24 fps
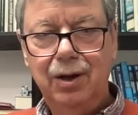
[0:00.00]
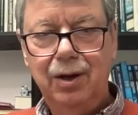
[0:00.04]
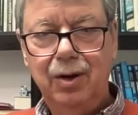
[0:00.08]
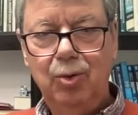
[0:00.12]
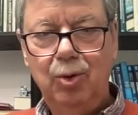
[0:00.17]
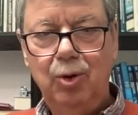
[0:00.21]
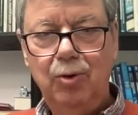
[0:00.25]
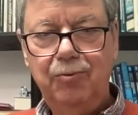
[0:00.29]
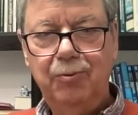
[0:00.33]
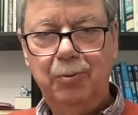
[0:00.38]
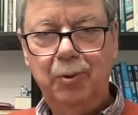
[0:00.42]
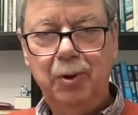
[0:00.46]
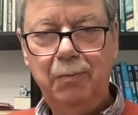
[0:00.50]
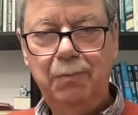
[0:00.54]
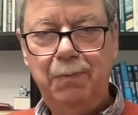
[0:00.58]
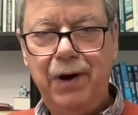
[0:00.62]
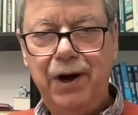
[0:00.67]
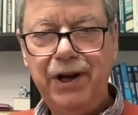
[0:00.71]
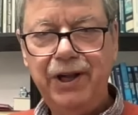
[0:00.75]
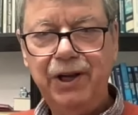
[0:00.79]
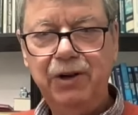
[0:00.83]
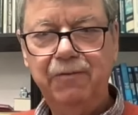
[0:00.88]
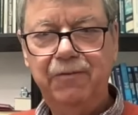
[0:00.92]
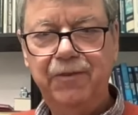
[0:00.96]
Well, from a
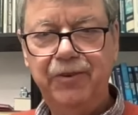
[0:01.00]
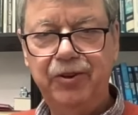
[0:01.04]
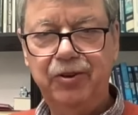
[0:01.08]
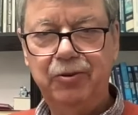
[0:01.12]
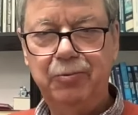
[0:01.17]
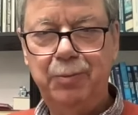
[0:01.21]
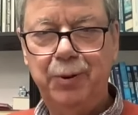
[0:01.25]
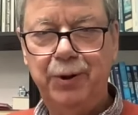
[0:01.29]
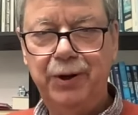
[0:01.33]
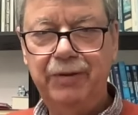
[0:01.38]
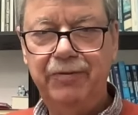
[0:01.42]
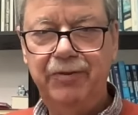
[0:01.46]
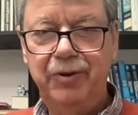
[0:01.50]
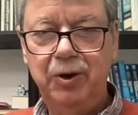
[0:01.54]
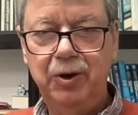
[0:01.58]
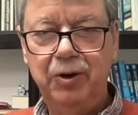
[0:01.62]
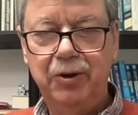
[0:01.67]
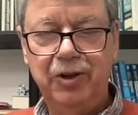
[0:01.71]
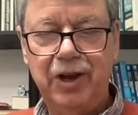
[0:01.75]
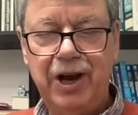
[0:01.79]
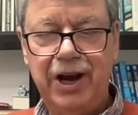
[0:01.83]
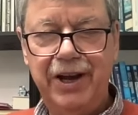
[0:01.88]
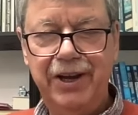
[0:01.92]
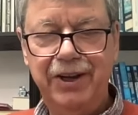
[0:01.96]
particle physics point of view,
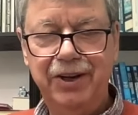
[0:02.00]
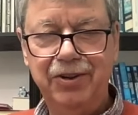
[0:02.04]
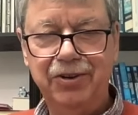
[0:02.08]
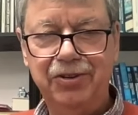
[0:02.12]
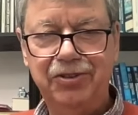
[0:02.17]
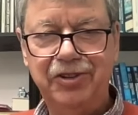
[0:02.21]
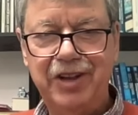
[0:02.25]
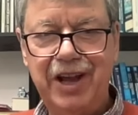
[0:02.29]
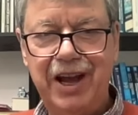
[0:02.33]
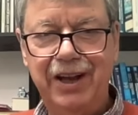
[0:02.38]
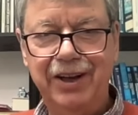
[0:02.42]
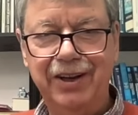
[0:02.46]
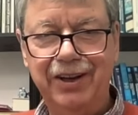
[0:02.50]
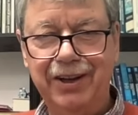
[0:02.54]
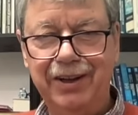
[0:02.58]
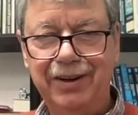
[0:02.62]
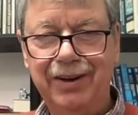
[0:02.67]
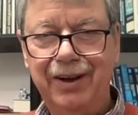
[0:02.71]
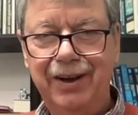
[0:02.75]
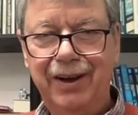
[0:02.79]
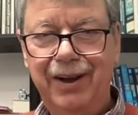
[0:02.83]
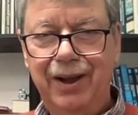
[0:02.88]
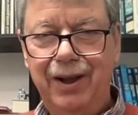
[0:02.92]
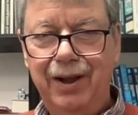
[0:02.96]
as I understand
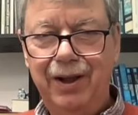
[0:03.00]
it,